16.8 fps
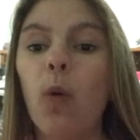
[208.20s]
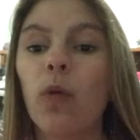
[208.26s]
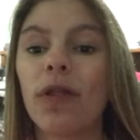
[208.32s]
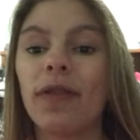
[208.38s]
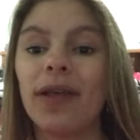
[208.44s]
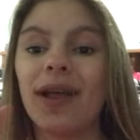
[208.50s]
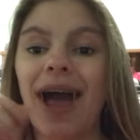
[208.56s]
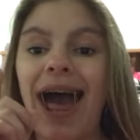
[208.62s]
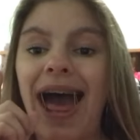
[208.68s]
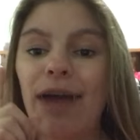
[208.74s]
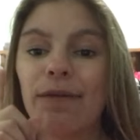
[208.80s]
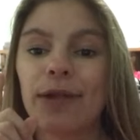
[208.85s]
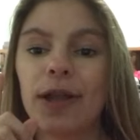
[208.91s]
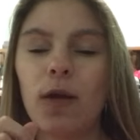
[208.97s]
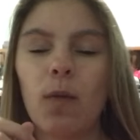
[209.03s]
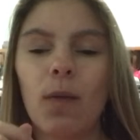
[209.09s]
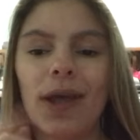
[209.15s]
Oh, the thing I
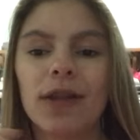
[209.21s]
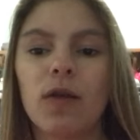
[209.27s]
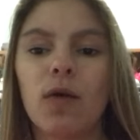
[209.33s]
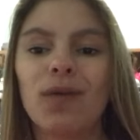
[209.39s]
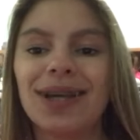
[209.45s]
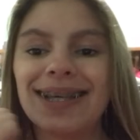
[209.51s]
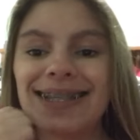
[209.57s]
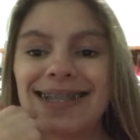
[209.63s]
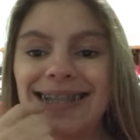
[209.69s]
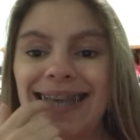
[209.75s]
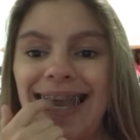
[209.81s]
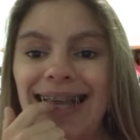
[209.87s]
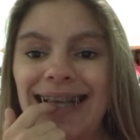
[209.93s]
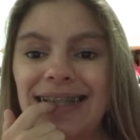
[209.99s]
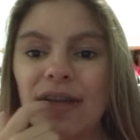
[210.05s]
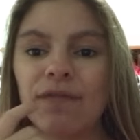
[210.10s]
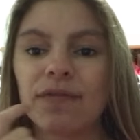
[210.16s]
really don't like, though, is
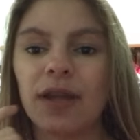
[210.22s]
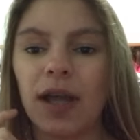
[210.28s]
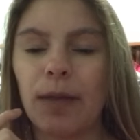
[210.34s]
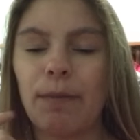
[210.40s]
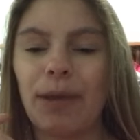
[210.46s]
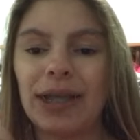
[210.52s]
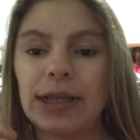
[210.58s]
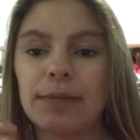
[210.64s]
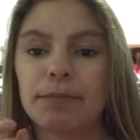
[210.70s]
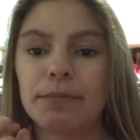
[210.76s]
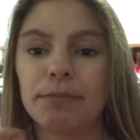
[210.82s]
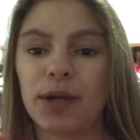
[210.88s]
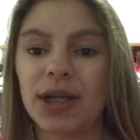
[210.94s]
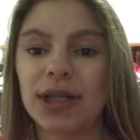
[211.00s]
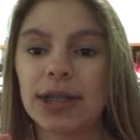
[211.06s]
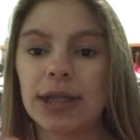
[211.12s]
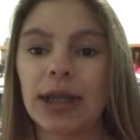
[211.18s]
getting stuff stuck in my
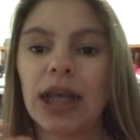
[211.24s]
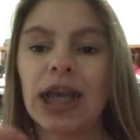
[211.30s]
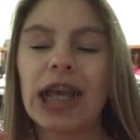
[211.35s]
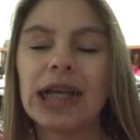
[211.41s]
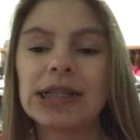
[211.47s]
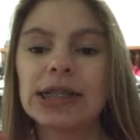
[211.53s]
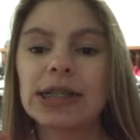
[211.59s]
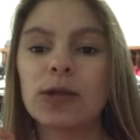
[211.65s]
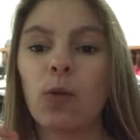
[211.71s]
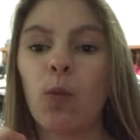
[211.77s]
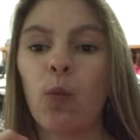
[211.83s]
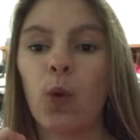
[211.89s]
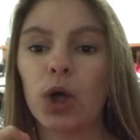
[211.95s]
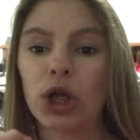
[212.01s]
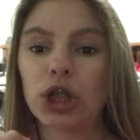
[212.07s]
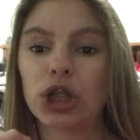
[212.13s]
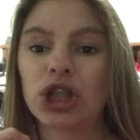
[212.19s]
braces. Like, it's the
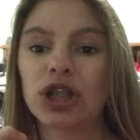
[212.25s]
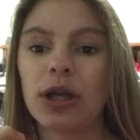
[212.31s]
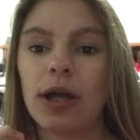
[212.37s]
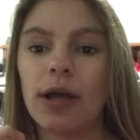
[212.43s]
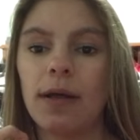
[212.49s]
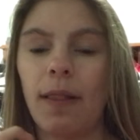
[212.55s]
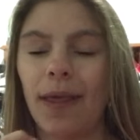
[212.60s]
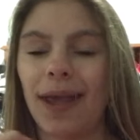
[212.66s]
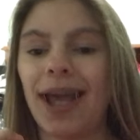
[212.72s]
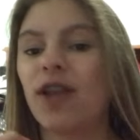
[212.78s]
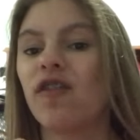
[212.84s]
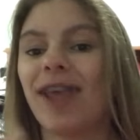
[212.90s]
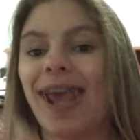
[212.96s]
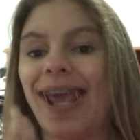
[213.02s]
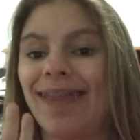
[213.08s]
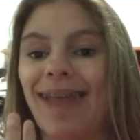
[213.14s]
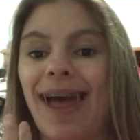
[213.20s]
worst. Like, I
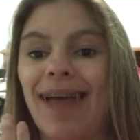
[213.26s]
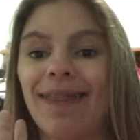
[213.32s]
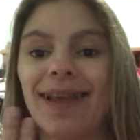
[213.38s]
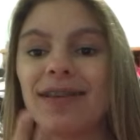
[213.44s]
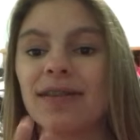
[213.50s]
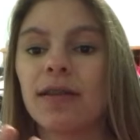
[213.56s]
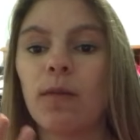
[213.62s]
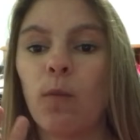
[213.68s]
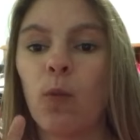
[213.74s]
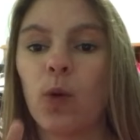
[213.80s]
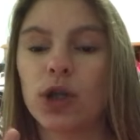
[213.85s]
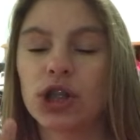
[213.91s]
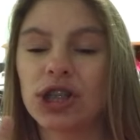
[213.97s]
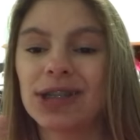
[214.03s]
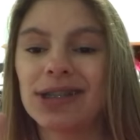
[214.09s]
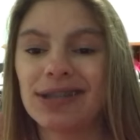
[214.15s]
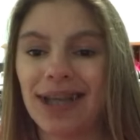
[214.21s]
just hate that. That's the
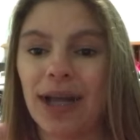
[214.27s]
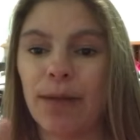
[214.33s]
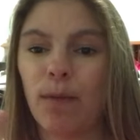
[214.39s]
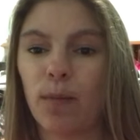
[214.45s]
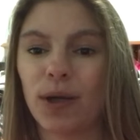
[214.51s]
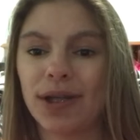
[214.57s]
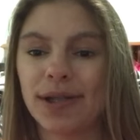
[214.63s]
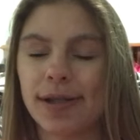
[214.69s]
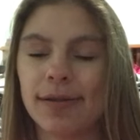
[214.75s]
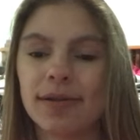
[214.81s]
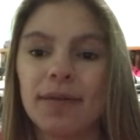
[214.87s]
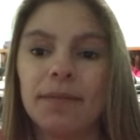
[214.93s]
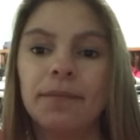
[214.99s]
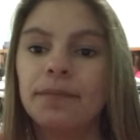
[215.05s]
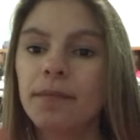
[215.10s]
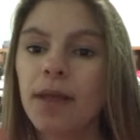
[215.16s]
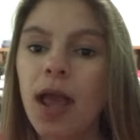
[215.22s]
worst thing about braces.
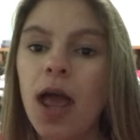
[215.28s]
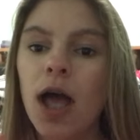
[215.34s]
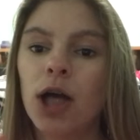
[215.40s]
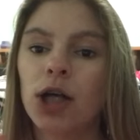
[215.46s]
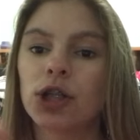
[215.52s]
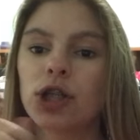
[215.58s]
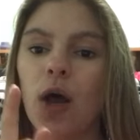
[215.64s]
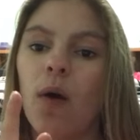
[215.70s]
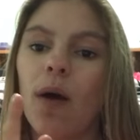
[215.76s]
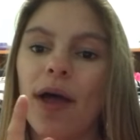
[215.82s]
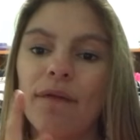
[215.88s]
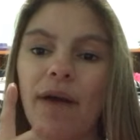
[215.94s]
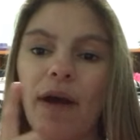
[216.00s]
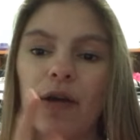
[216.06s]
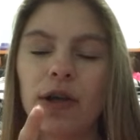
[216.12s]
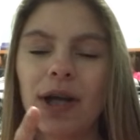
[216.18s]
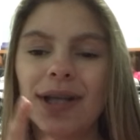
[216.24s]
So,
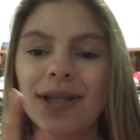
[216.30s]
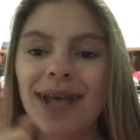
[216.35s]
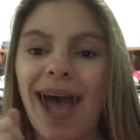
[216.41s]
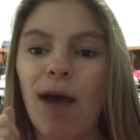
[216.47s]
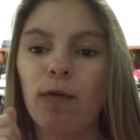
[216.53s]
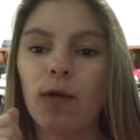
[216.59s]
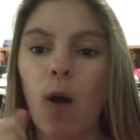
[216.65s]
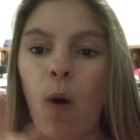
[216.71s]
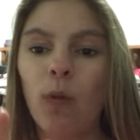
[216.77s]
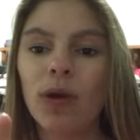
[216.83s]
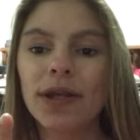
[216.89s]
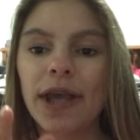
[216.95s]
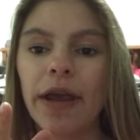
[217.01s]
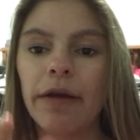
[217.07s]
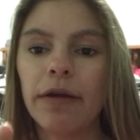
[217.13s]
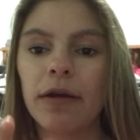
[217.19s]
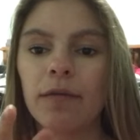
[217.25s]
if I were you guys, I would always
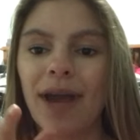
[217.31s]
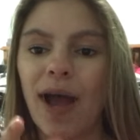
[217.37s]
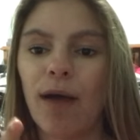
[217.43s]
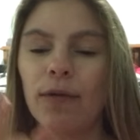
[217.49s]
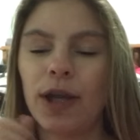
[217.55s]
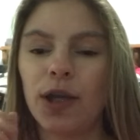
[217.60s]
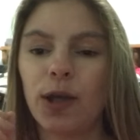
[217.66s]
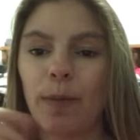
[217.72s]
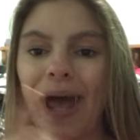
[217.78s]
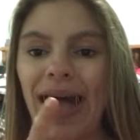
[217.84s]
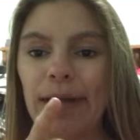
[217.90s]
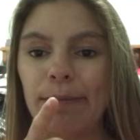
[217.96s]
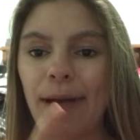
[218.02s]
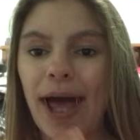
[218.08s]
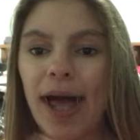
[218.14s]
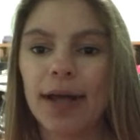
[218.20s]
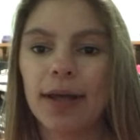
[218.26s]
carry around in your
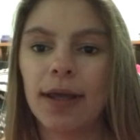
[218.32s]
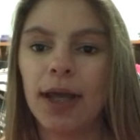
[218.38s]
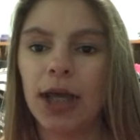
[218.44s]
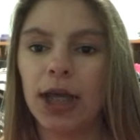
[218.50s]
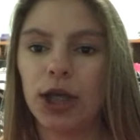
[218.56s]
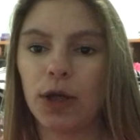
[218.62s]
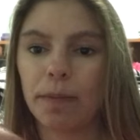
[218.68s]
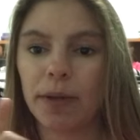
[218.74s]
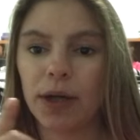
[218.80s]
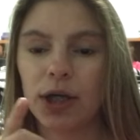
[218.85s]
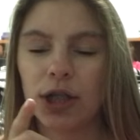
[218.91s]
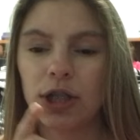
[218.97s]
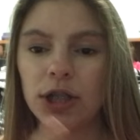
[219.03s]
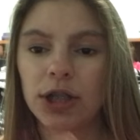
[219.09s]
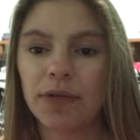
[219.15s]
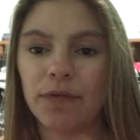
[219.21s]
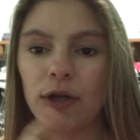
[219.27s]
backpack, in your
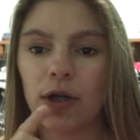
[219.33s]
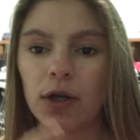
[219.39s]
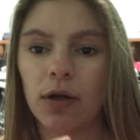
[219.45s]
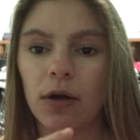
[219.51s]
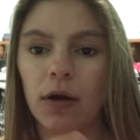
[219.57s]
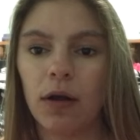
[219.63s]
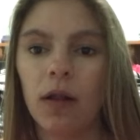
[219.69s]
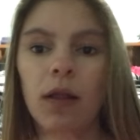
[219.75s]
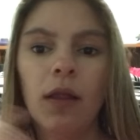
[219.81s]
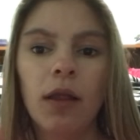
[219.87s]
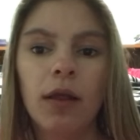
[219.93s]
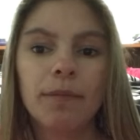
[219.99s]
purse, if you're a girl,